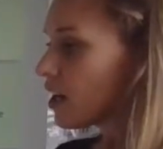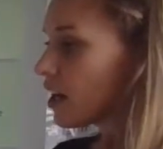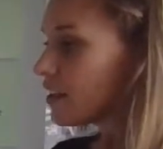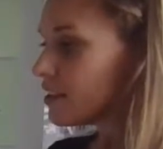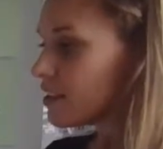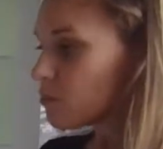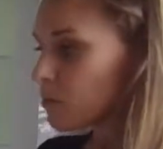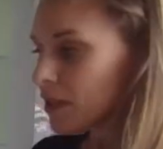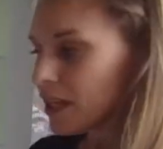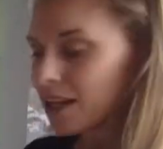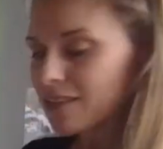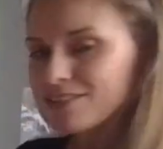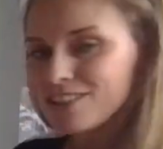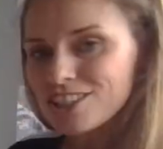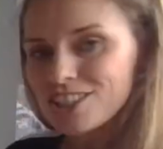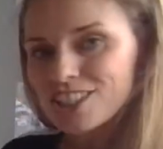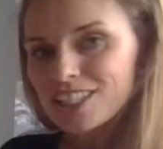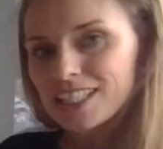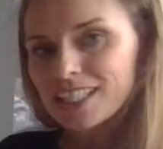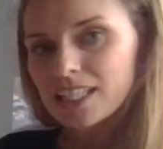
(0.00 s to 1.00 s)
And then we have
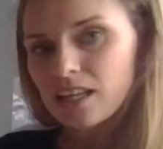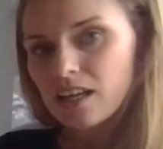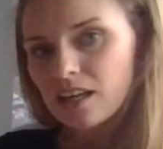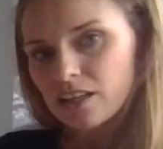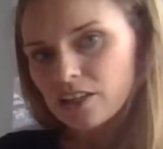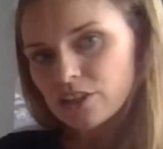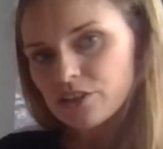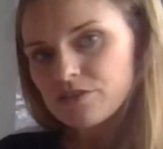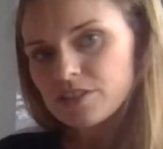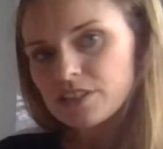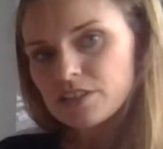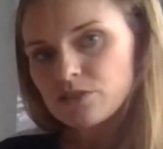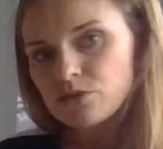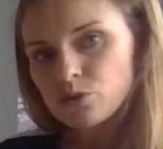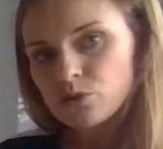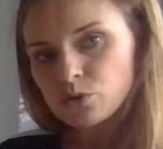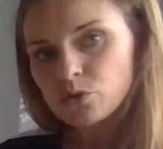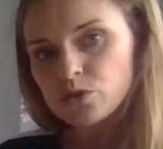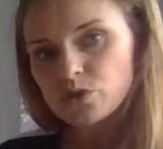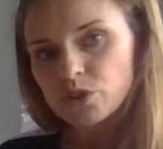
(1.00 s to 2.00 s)
Sheila, who's his
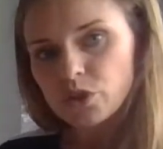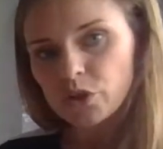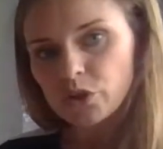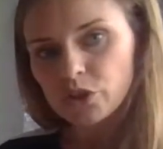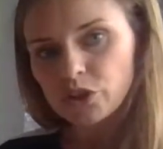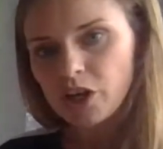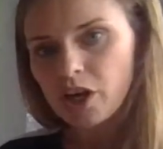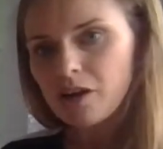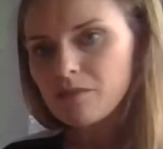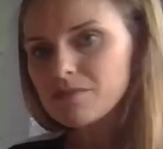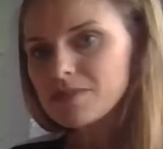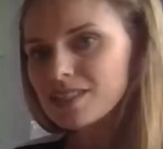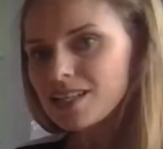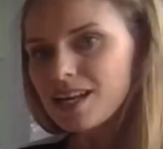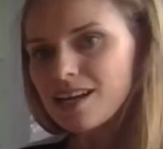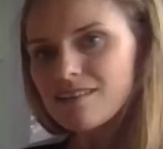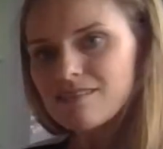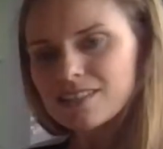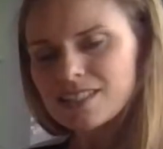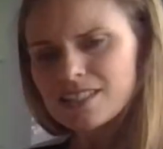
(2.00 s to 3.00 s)
daughter, who comes
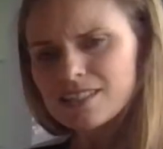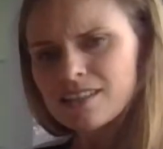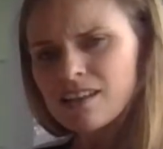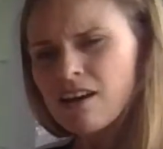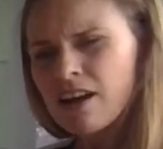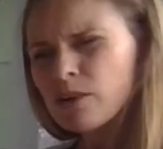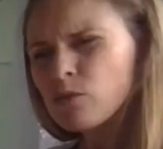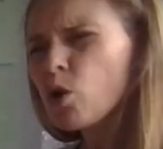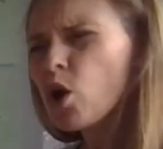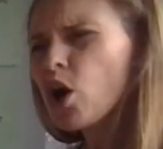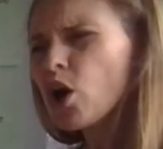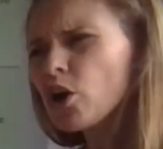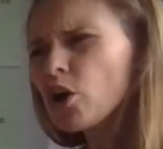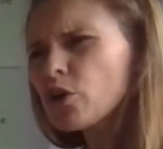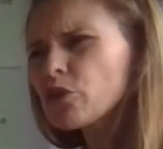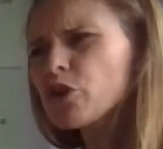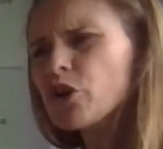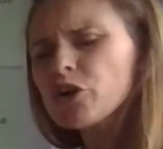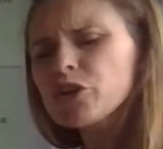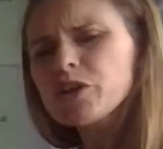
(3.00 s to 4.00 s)
out and is like, well,
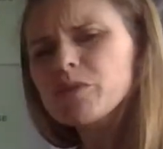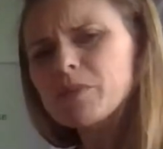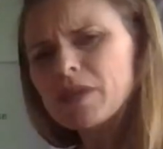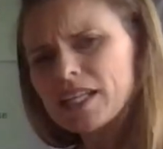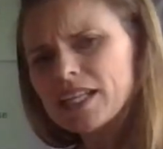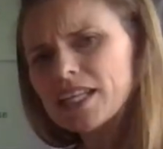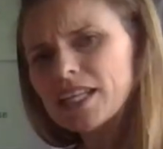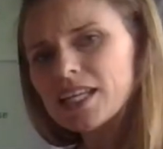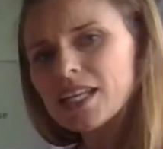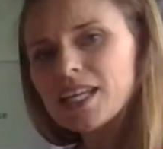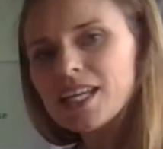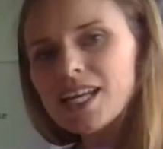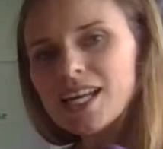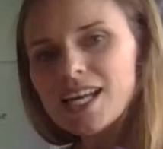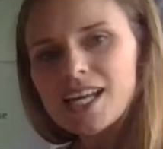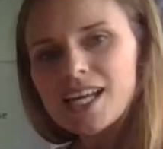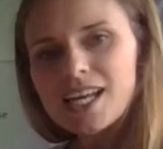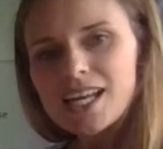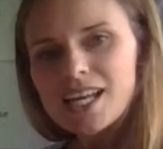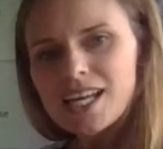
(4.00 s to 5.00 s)
hold on a minute.
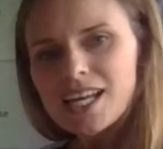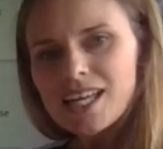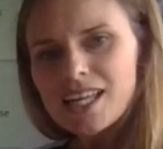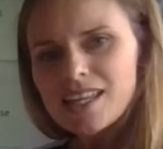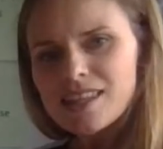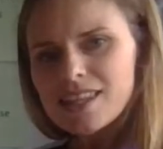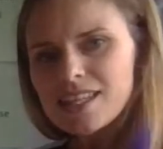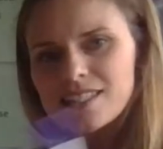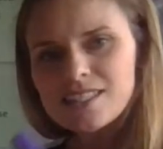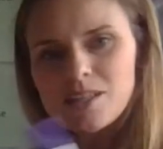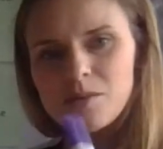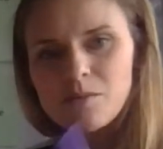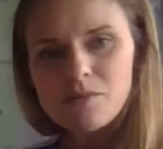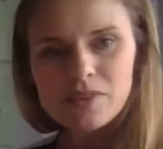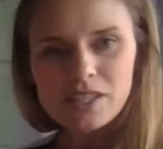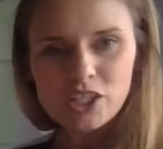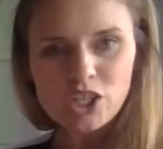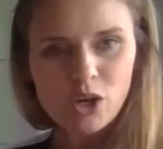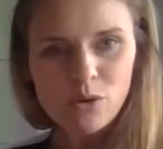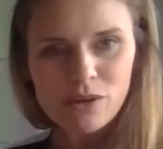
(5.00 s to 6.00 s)
There's
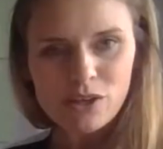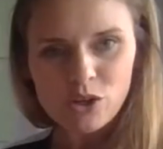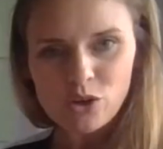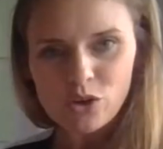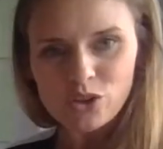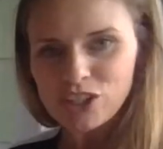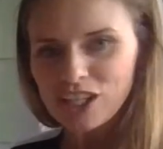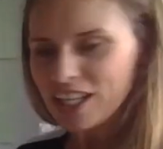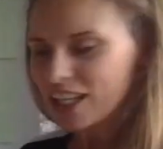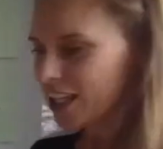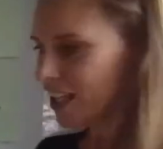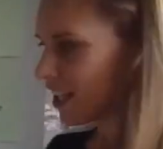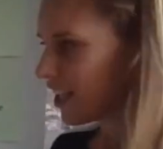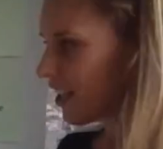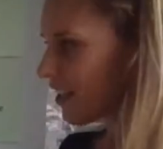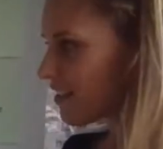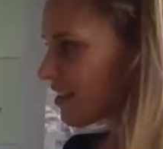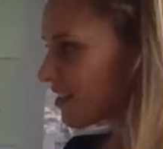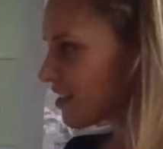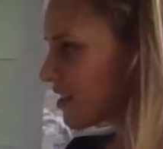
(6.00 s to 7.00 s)
something going on
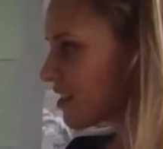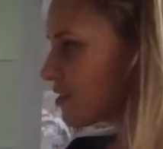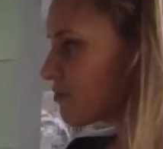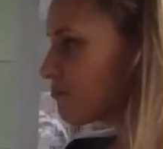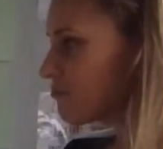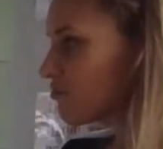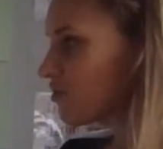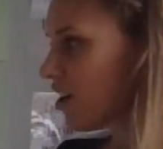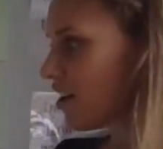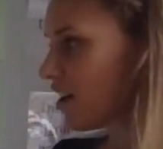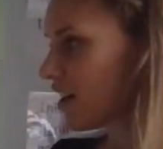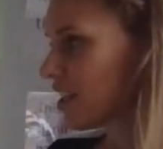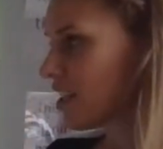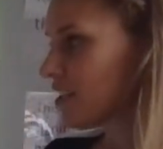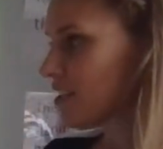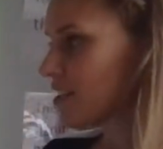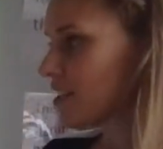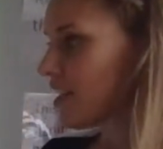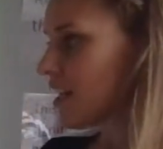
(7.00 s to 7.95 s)
here. This isn't right.